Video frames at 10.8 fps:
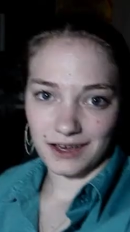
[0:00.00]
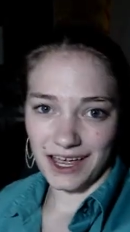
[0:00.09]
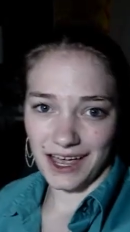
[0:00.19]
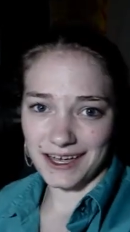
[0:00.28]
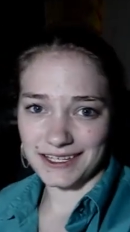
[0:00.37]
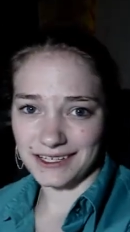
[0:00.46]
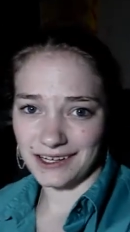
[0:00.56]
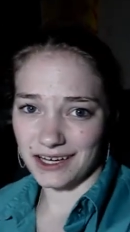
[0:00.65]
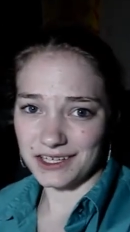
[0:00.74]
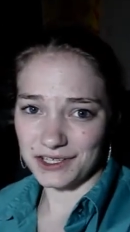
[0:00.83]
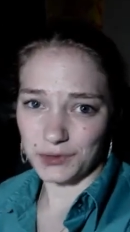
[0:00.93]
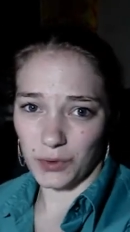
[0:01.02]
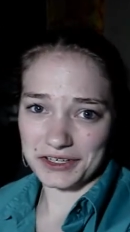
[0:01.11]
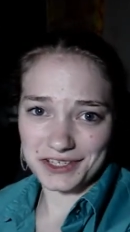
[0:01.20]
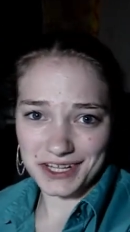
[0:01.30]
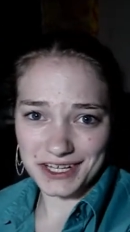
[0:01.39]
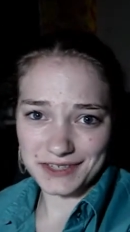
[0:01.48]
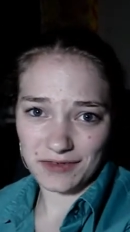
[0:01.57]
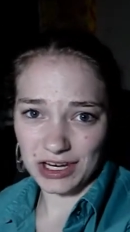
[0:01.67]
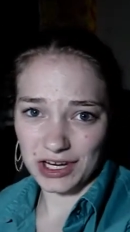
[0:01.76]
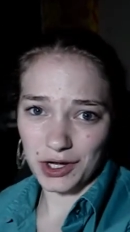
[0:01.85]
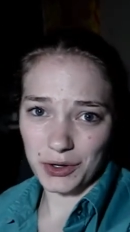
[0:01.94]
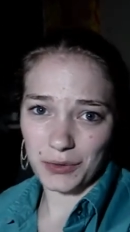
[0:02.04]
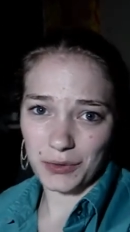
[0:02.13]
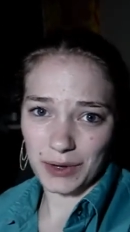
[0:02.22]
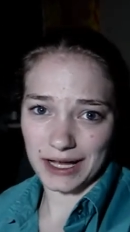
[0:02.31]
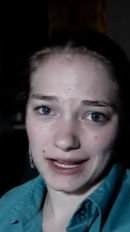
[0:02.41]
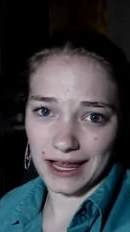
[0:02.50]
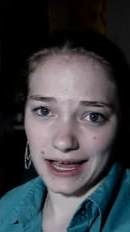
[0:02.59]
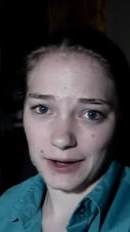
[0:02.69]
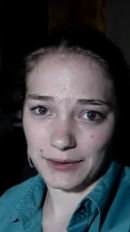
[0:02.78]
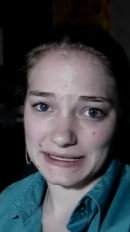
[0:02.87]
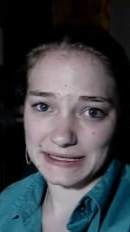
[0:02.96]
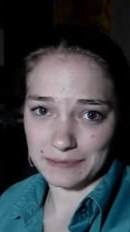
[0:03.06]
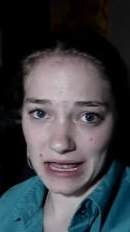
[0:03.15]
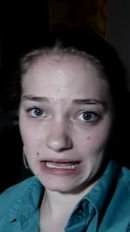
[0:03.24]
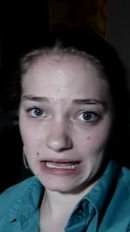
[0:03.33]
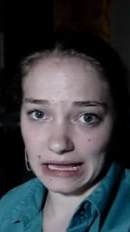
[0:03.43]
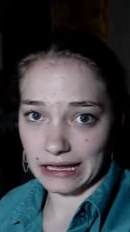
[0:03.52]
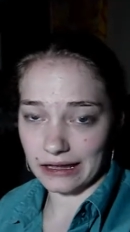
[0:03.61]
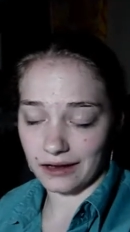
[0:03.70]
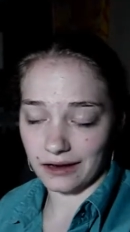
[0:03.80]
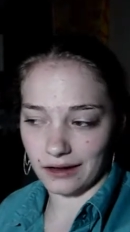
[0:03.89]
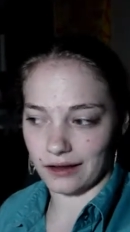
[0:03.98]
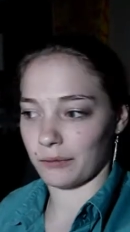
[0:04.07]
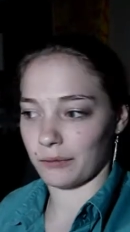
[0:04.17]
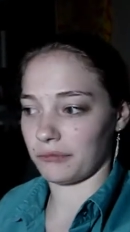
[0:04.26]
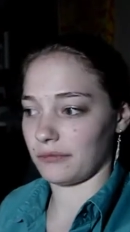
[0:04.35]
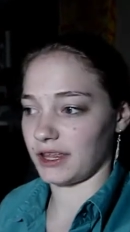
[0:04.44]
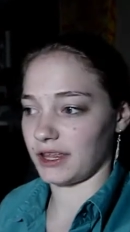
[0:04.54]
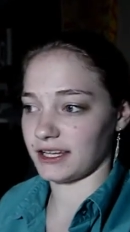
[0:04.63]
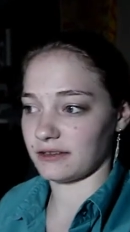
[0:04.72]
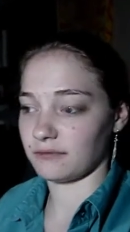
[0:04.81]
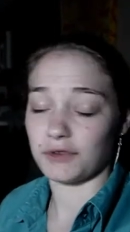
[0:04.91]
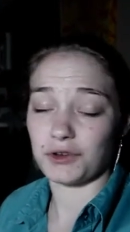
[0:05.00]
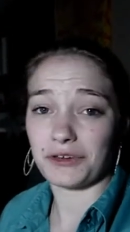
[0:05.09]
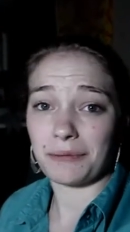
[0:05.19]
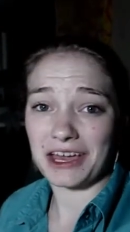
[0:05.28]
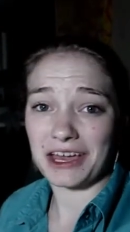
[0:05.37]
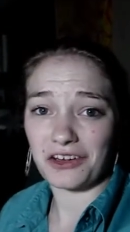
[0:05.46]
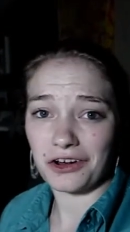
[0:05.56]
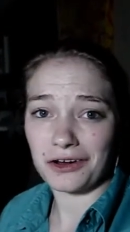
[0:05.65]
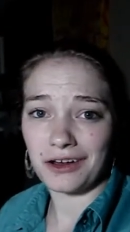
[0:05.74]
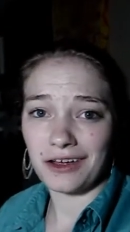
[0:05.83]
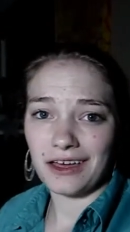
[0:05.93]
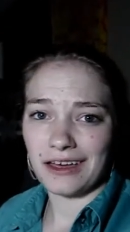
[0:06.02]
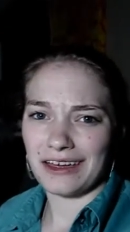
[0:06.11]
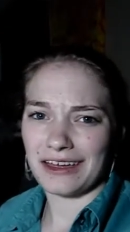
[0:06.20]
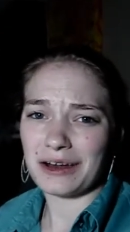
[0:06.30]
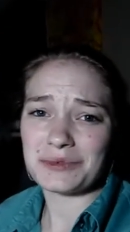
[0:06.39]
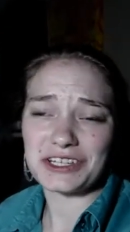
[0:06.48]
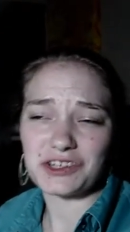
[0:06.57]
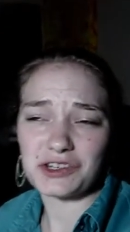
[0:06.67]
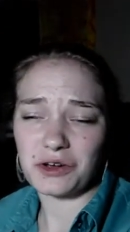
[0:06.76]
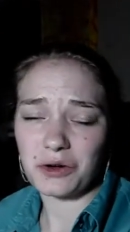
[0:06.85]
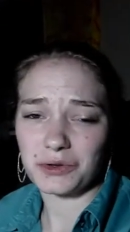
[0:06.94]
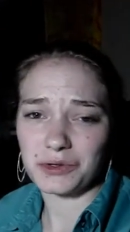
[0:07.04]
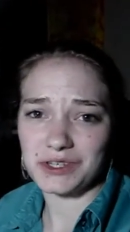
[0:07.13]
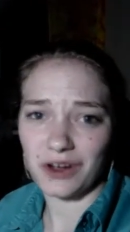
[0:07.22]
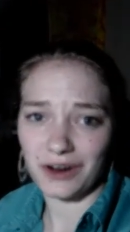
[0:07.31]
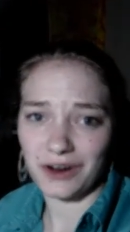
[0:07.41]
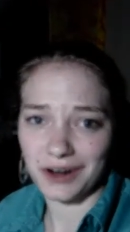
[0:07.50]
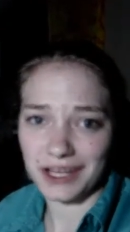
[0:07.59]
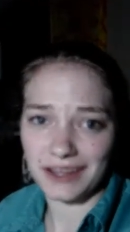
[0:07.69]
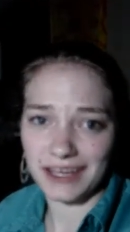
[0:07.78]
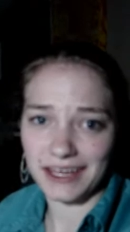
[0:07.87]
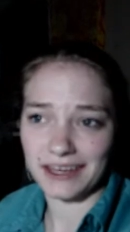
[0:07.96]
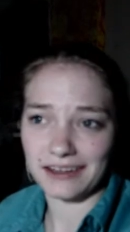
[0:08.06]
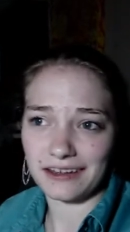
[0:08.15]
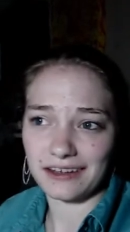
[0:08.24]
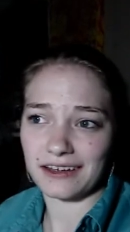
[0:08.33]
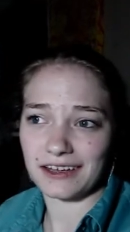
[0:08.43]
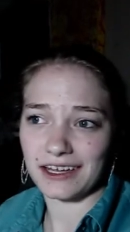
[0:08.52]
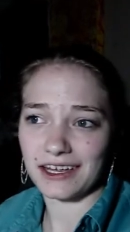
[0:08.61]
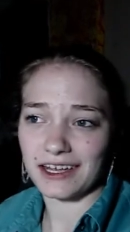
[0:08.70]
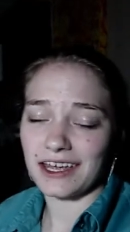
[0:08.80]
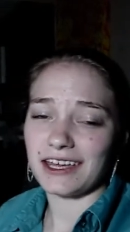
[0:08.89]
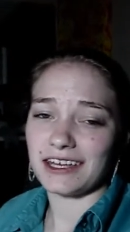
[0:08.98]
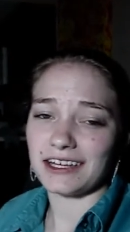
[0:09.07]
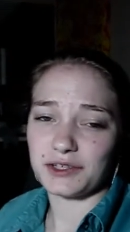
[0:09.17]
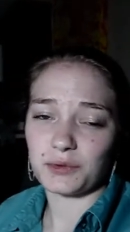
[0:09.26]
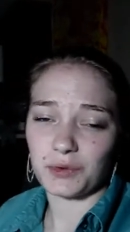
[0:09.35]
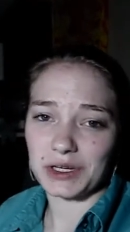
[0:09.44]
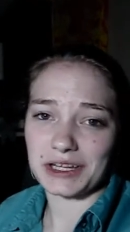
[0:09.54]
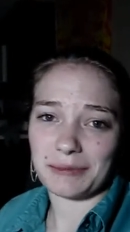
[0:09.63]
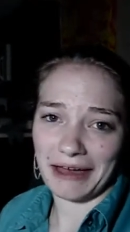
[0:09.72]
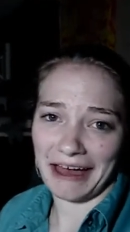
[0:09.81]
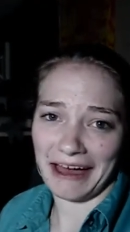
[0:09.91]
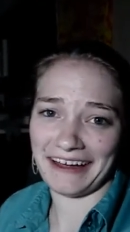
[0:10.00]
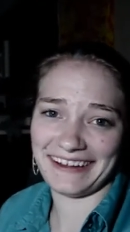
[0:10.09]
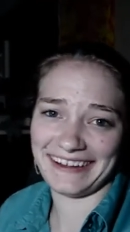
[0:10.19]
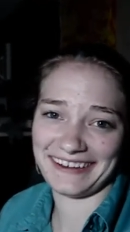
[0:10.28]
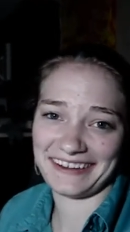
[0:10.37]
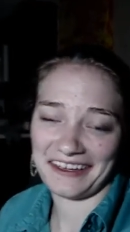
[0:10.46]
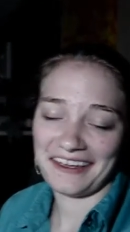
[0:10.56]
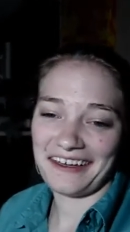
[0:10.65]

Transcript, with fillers: Guys, I just watched this video while I was making it in Movie Maker, and I'm so sorry. Like, it's really bad.